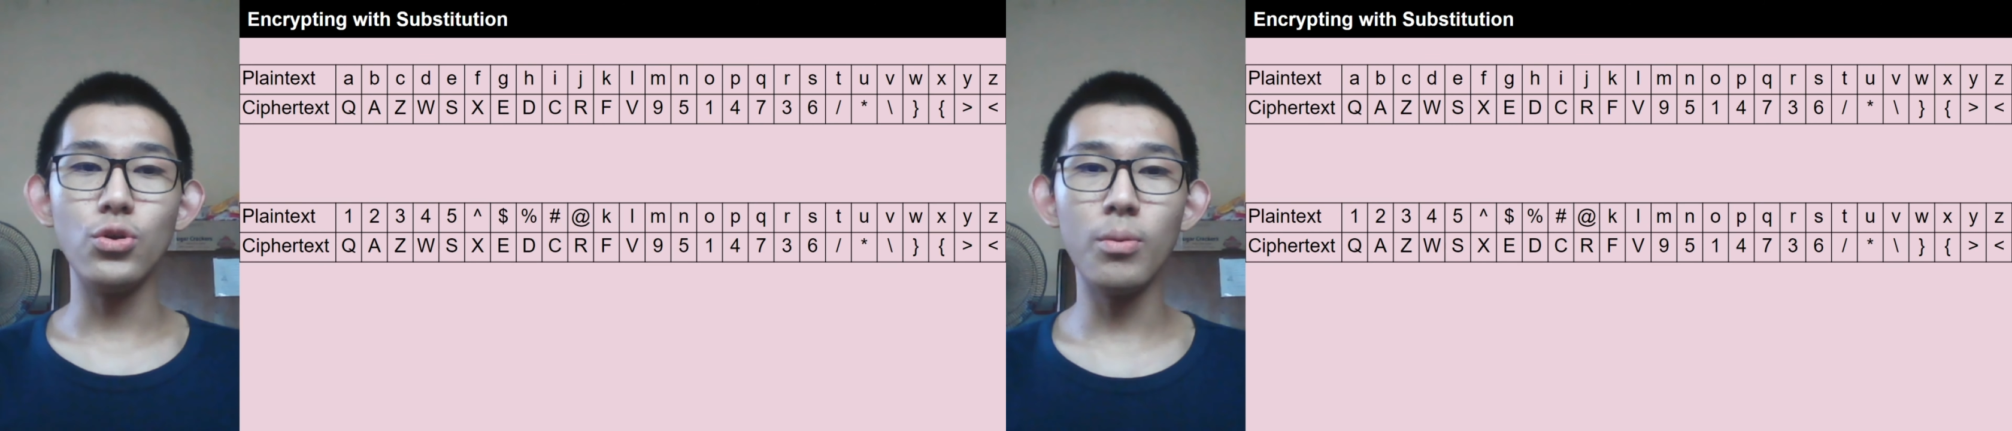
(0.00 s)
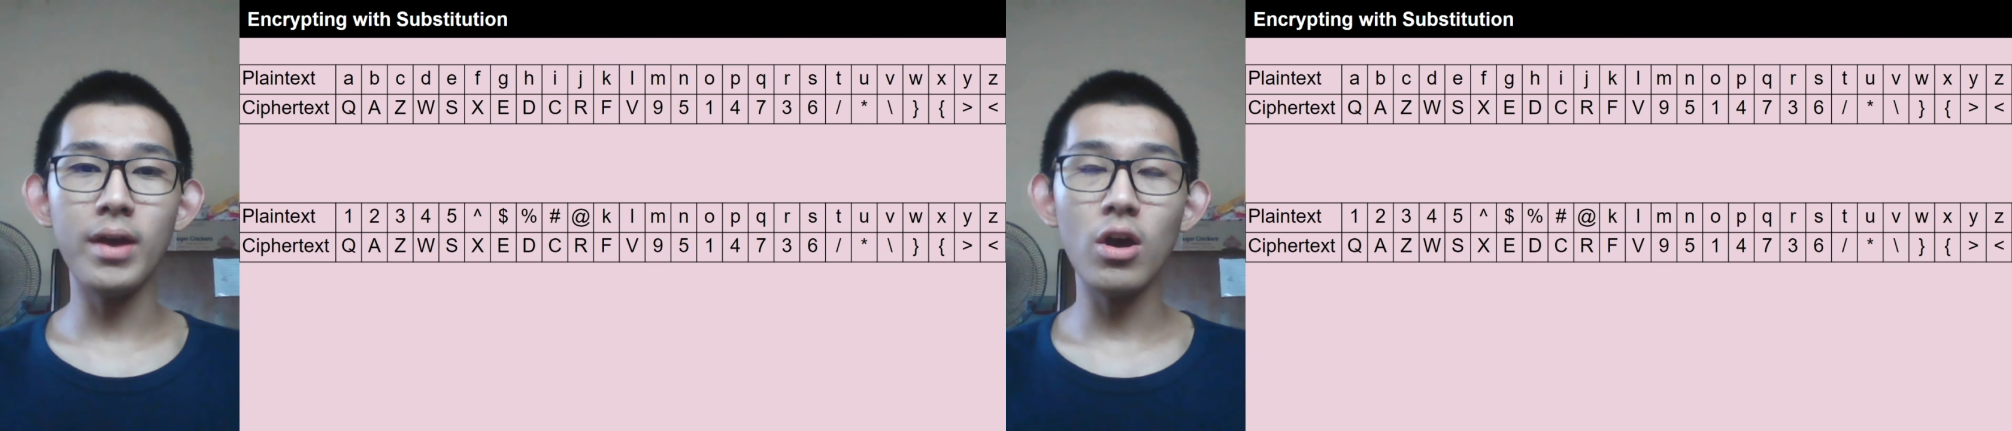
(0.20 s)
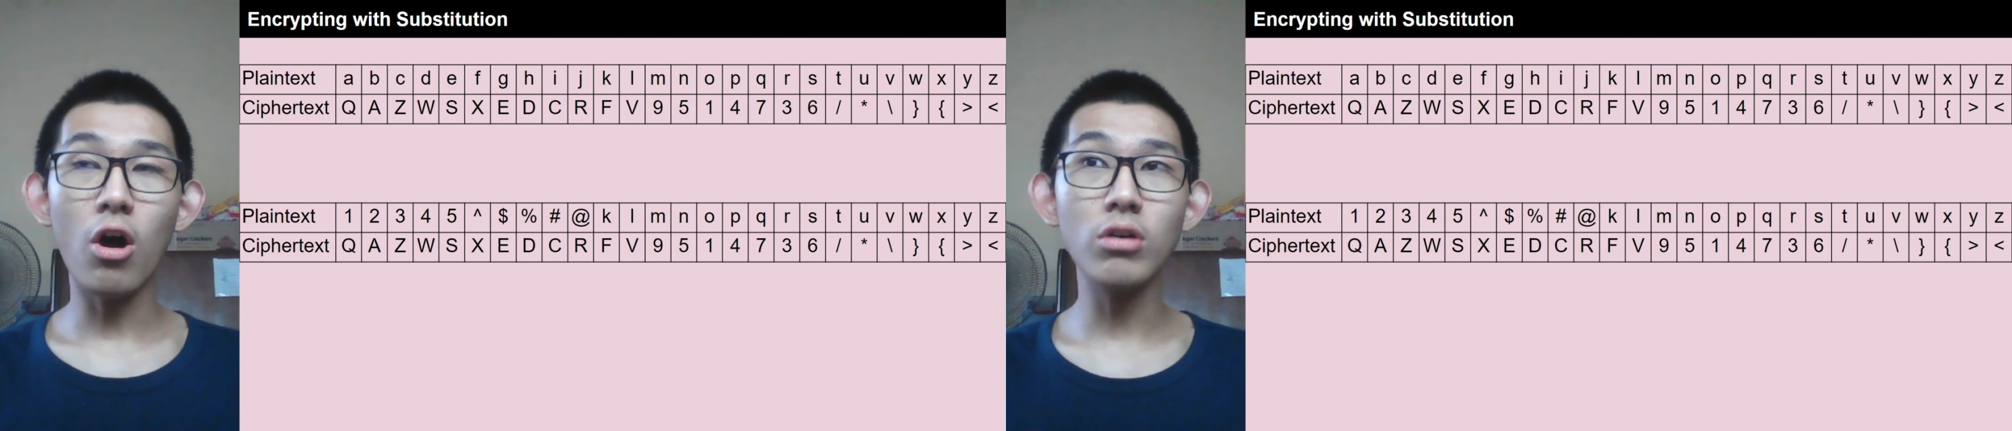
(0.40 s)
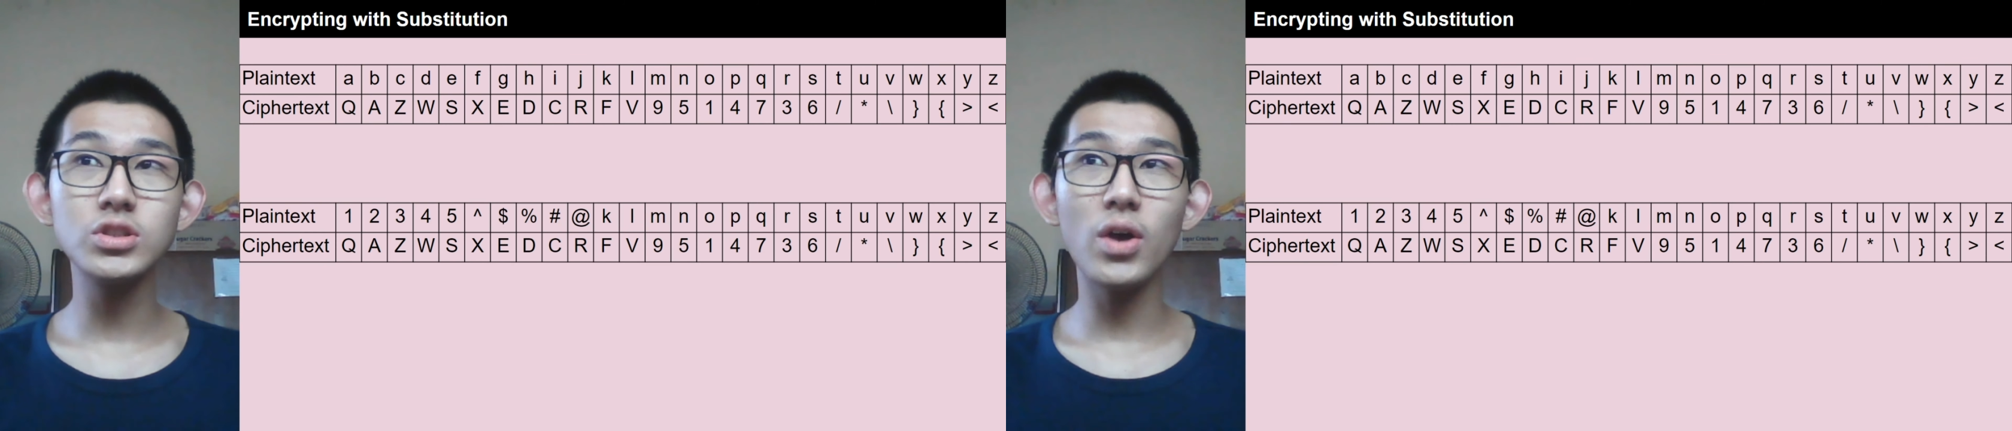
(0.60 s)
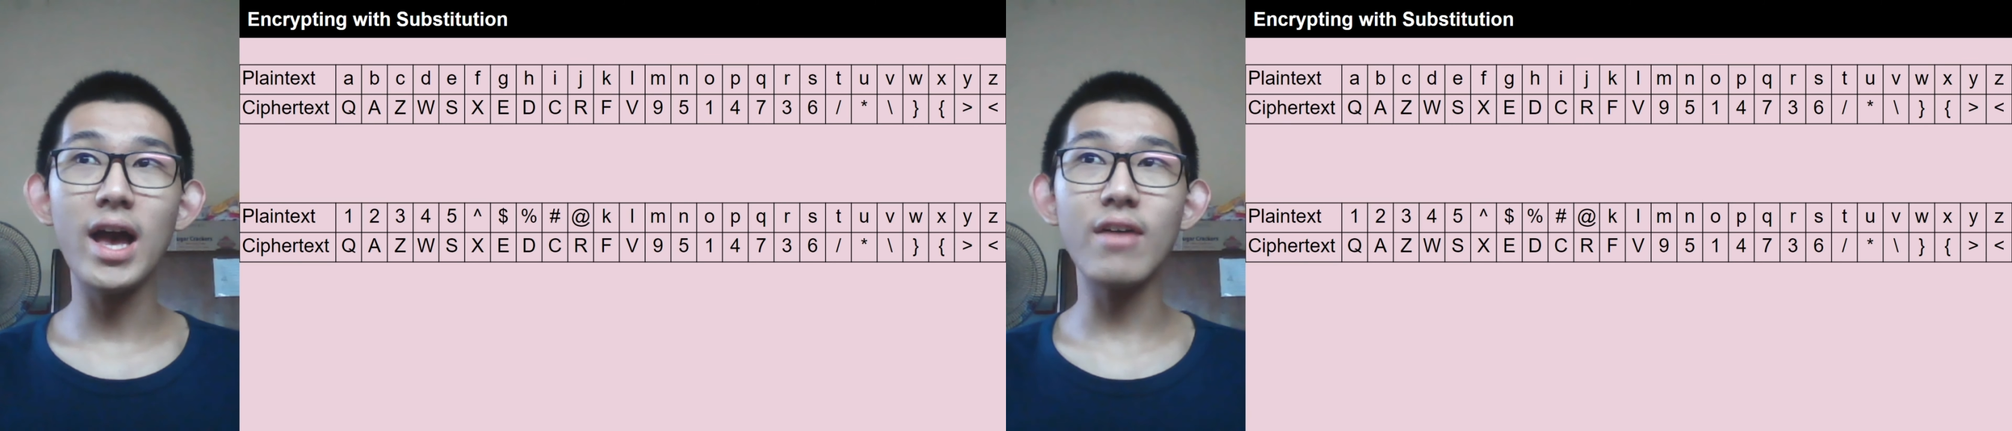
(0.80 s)
You may
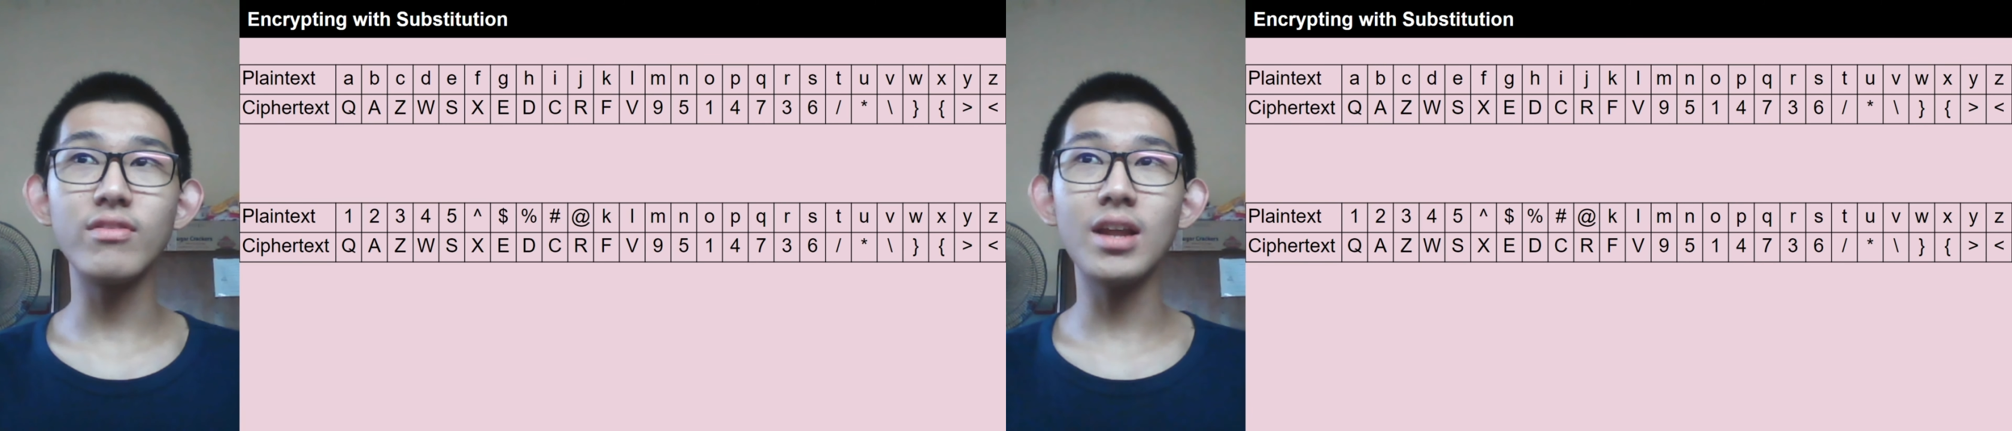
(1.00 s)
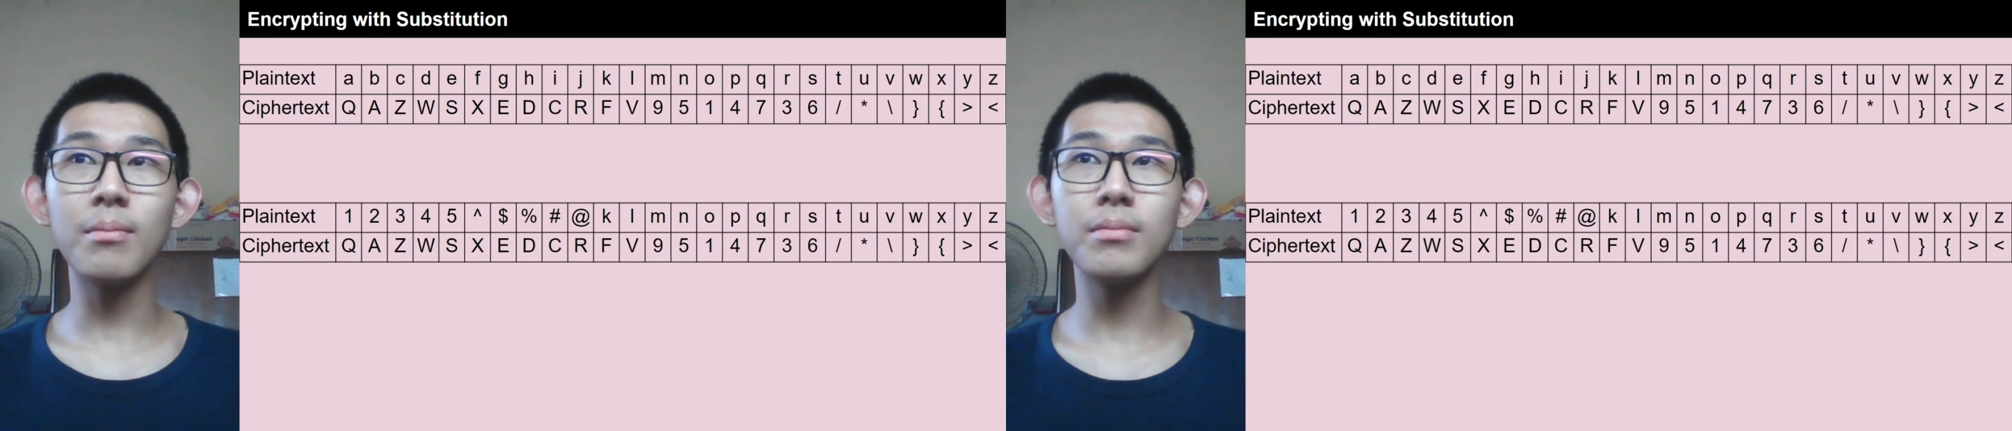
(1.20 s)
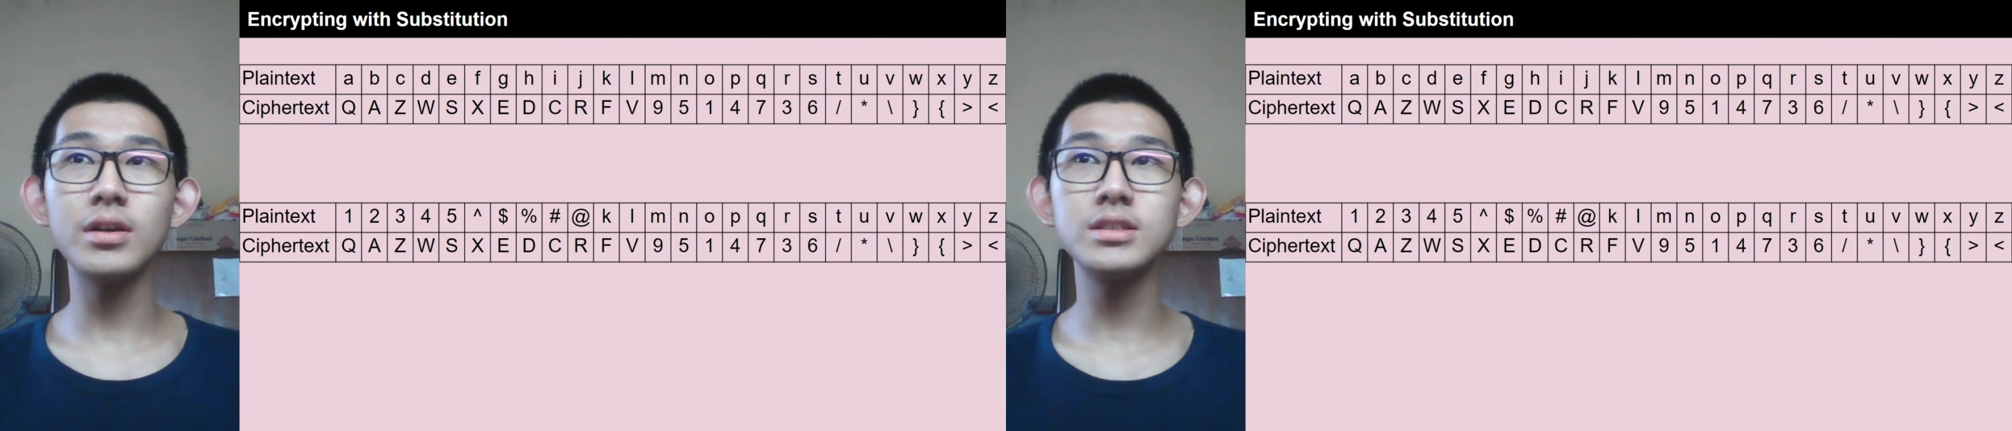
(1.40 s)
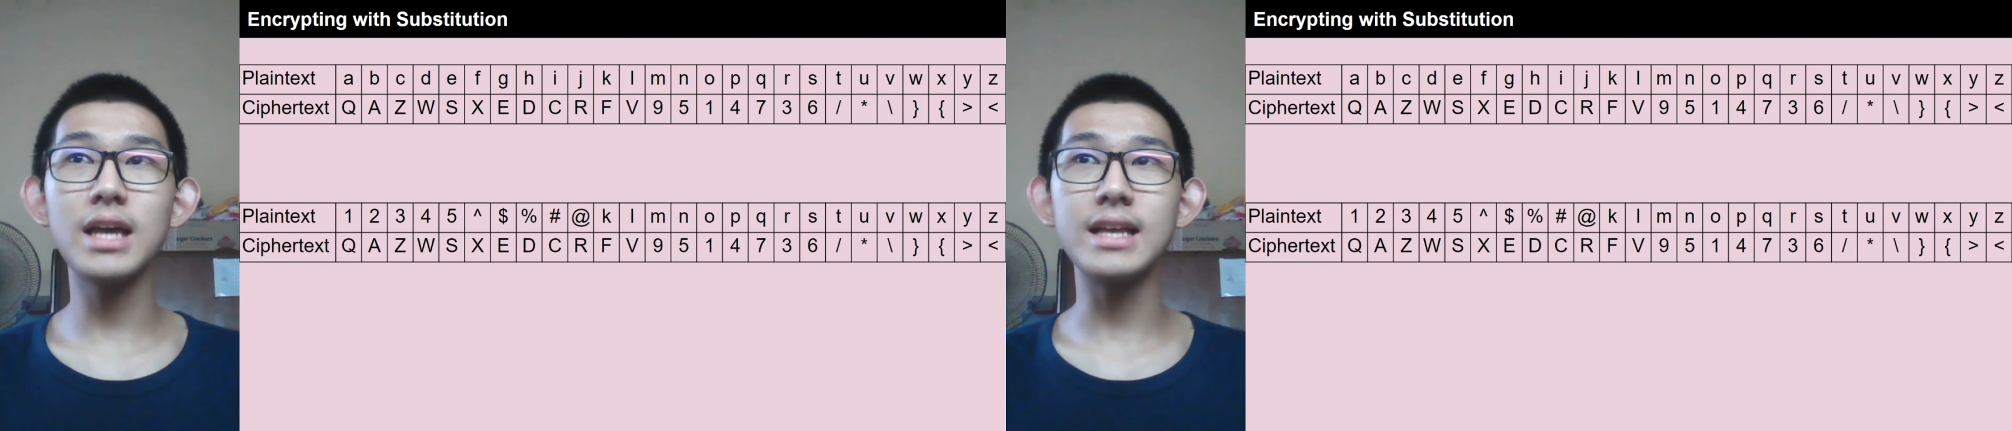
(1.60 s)
also have numbers